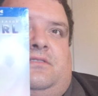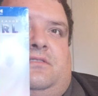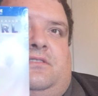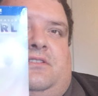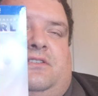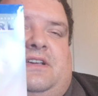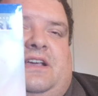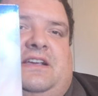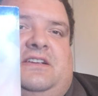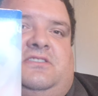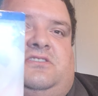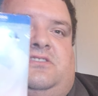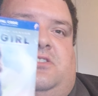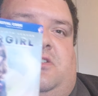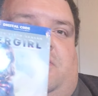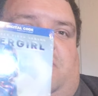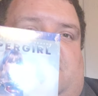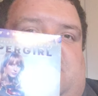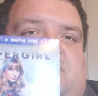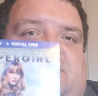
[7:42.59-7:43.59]
Okay,
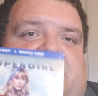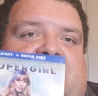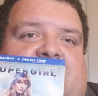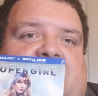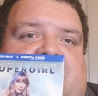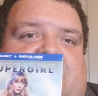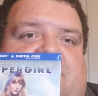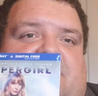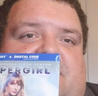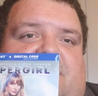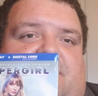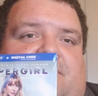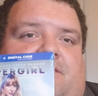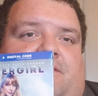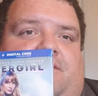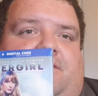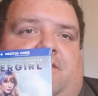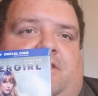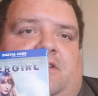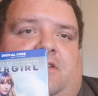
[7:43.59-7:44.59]
so aside
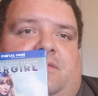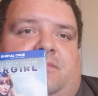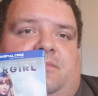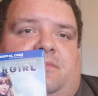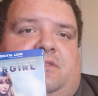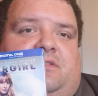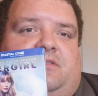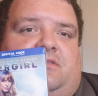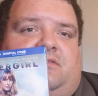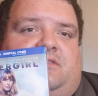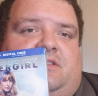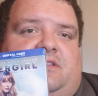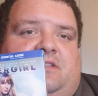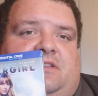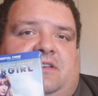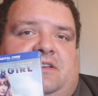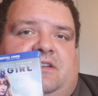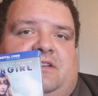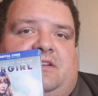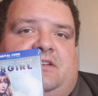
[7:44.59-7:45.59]
from the
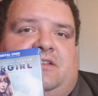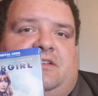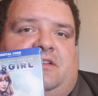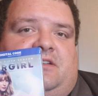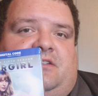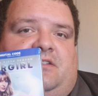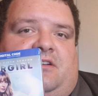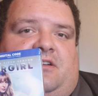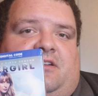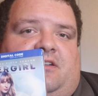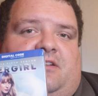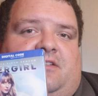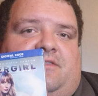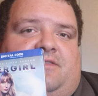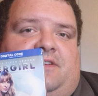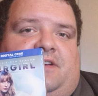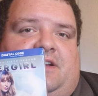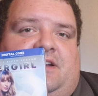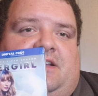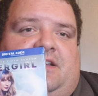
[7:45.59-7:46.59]
Lena and Kara
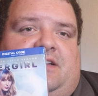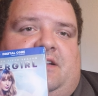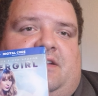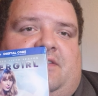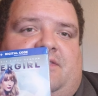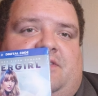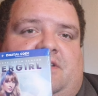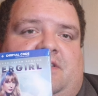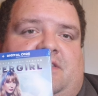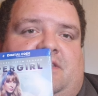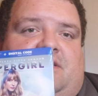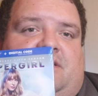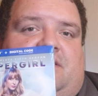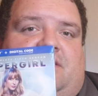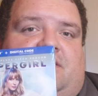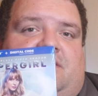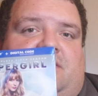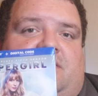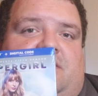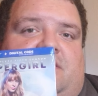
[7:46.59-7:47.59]
fighting and
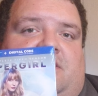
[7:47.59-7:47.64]
everything,